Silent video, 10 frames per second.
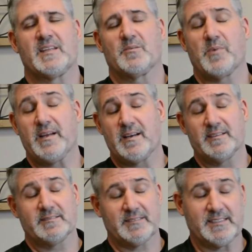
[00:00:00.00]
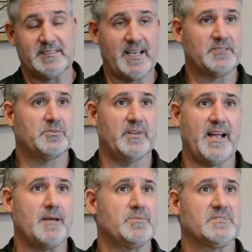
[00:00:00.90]
Radon is natural. It
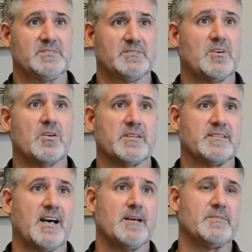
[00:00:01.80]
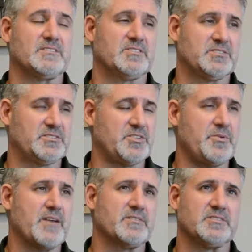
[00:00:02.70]
happens all the time. It's just you
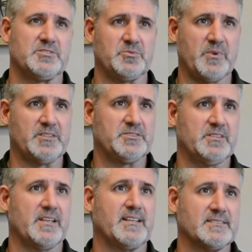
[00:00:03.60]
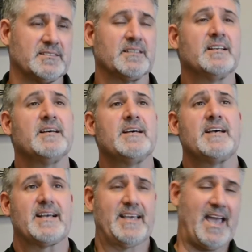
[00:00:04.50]
have a situation that's
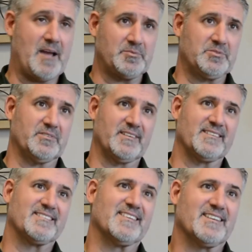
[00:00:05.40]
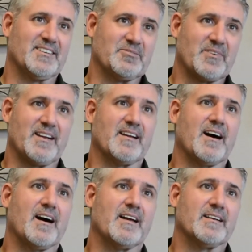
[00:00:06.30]
capturing the
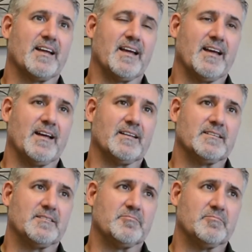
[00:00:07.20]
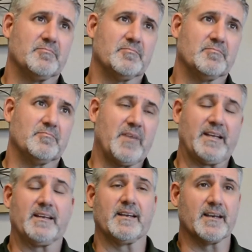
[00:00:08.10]
radon and
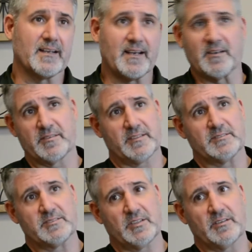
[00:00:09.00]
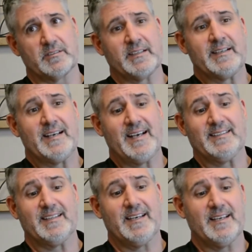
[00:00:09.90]
making it a health concern.
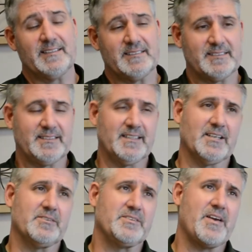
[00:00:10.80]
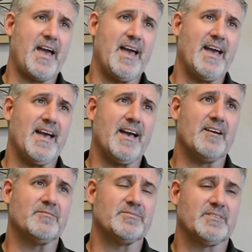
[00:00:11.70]
And then, you know, you
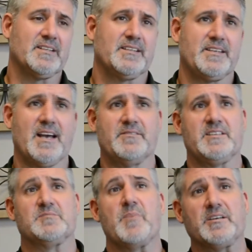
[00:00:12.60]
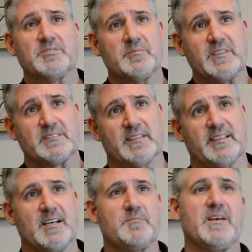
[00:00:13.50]
have, you have these measurements that
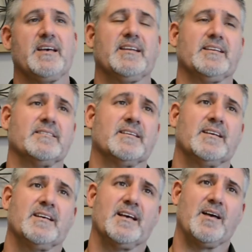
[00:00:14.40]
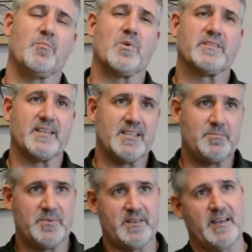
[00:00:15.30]
come in, and, and what the E
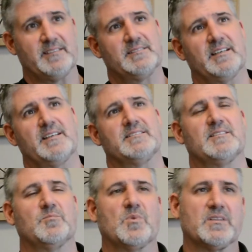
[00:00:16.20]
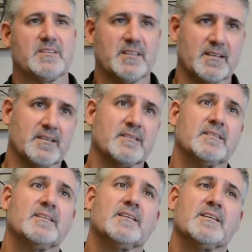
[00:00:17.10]
P A says and what the,
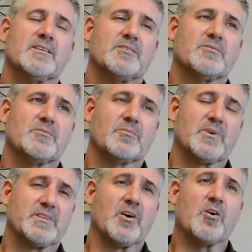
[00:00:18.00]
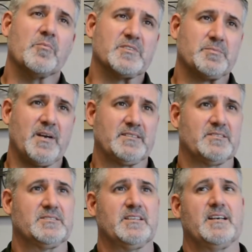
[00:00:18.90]
what the home
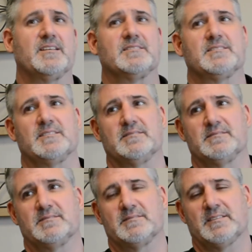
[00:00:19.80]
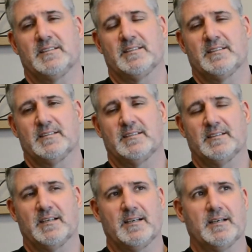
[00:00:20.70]
inspector says, and
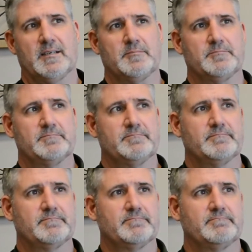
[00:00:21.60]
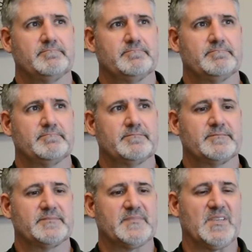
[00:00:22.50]
um,
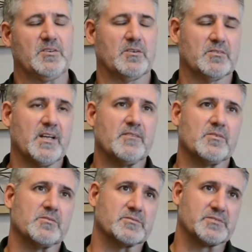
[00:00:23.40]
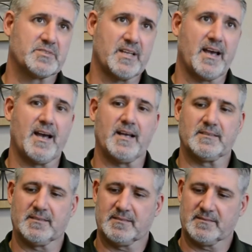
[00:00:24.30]
there are levels
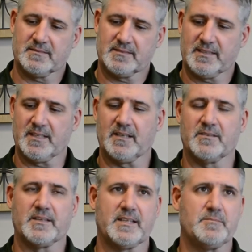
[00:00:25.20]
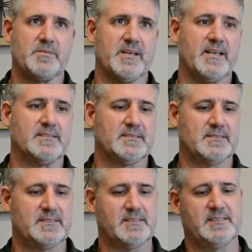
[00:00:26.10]
that, you know, the E P A
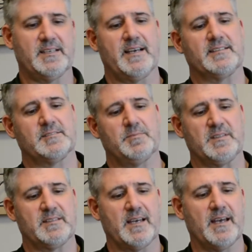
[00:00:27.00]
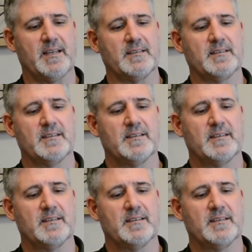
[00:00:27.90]
sets, but then